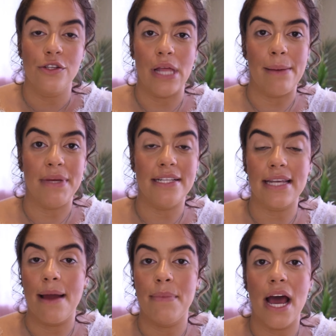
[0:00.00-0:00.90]
So that means
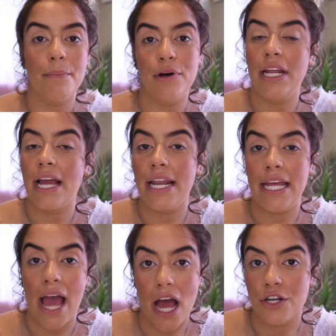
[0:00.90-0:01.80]
I'm not putting
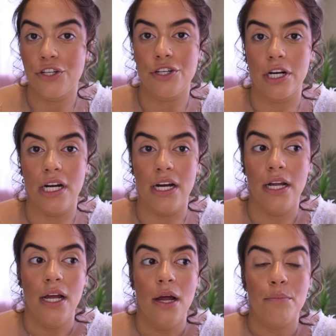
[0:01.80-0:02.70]
any
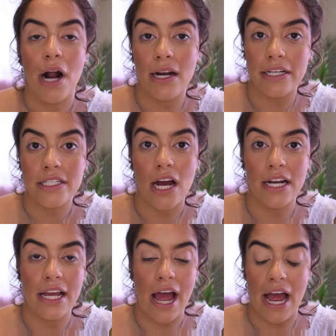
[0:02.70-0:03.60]
extra product
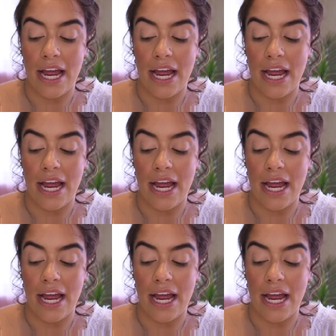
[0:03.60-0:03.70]
on it.